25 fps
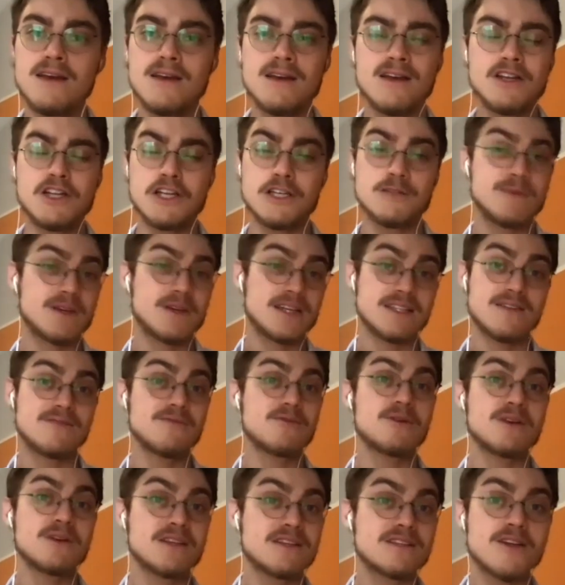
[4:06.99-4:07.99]
just because
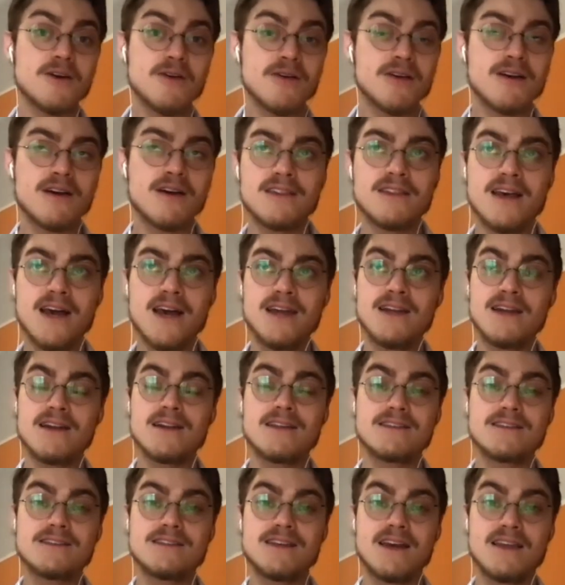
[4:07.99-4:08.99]
everyone is going online,
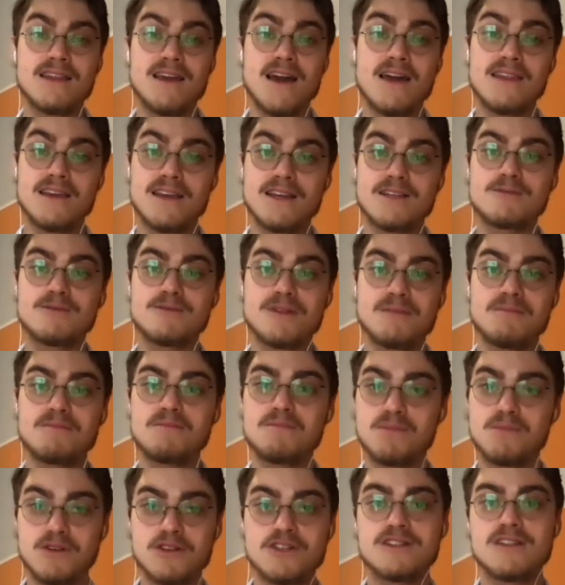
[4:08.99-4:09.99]
and I think it's really
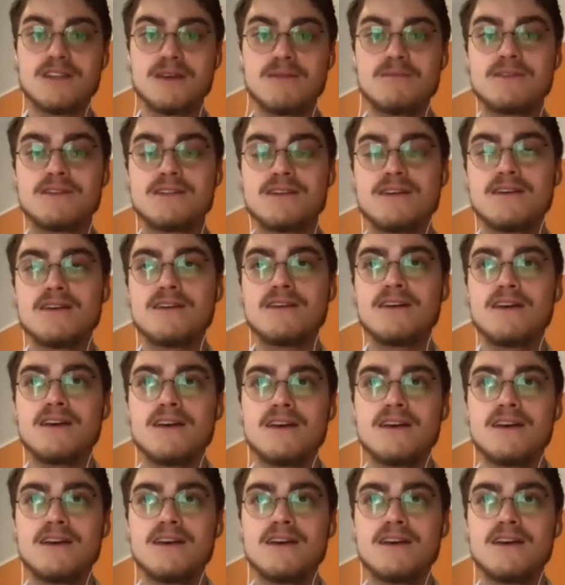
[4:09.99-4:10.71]
pushed them to